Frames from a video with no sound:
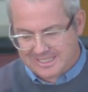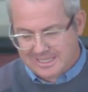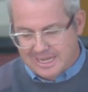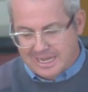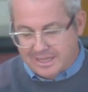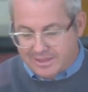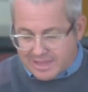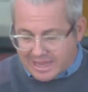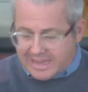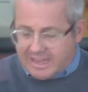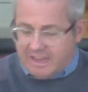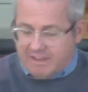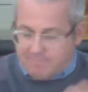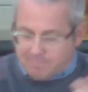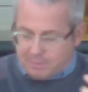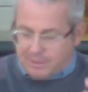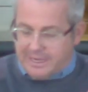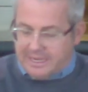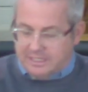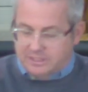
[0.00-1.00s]
Uh, they have
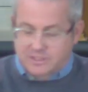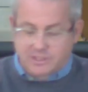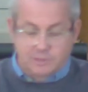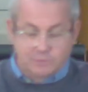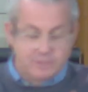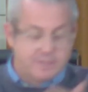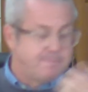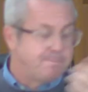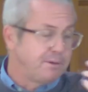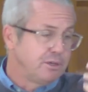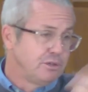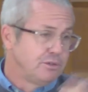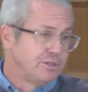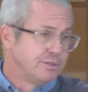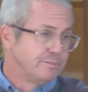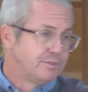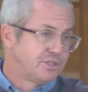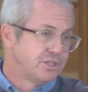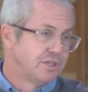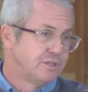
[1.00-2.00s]
plans to rebuild
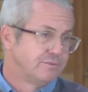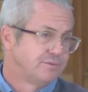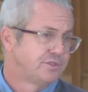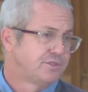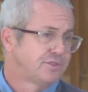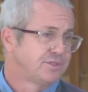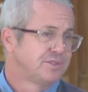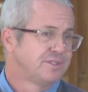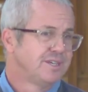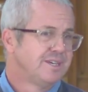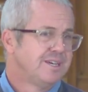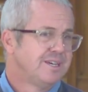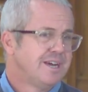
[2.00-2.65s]
themselves.